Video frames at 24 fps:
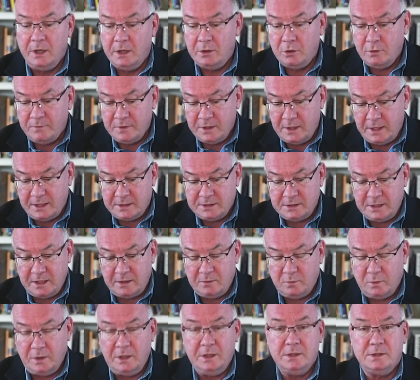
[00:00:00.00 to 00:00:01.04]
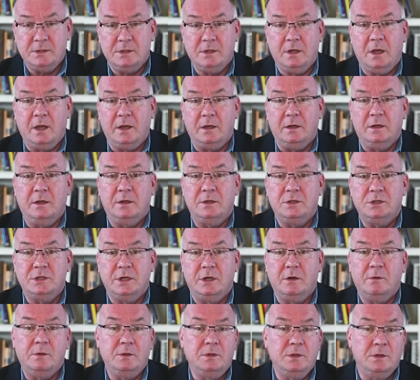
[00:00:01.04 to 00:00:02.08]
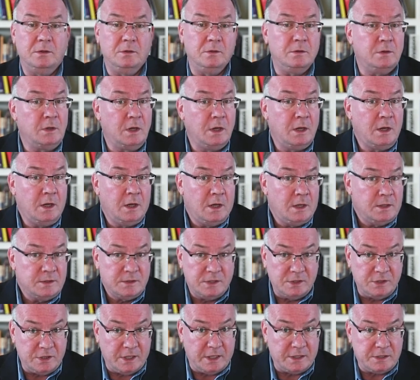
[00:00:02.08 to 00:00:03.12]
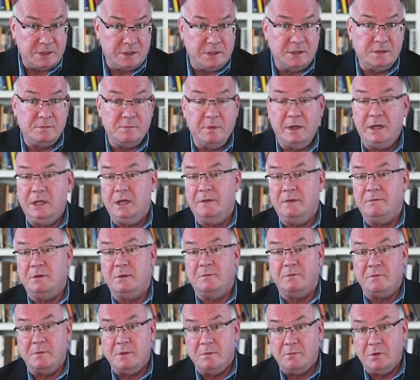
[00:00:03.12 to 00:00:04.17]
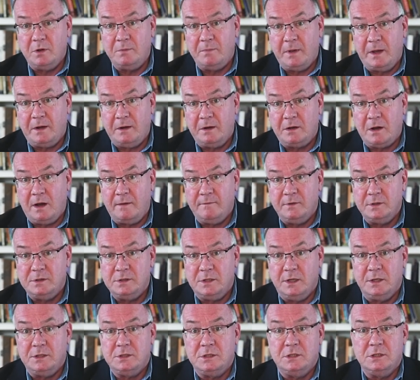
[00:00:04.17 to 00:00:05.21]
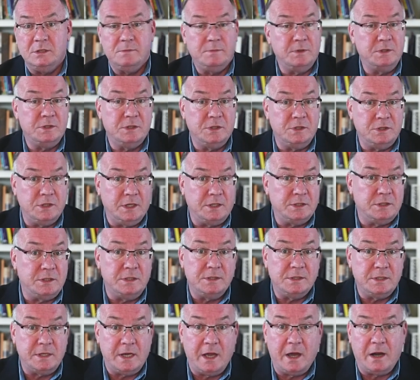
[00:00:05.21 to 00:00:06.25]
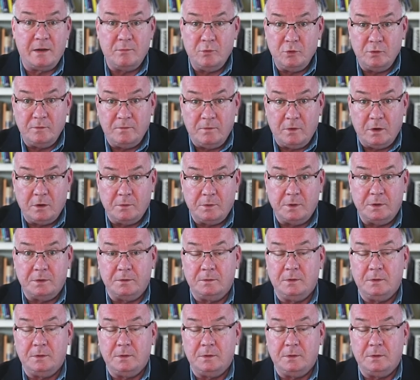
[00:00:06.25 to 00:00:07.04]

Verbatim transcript: And over the next ten weeks, I'm going to share with you suggestions, many of them from the book Better Conversations, but suggestions on how to move forward.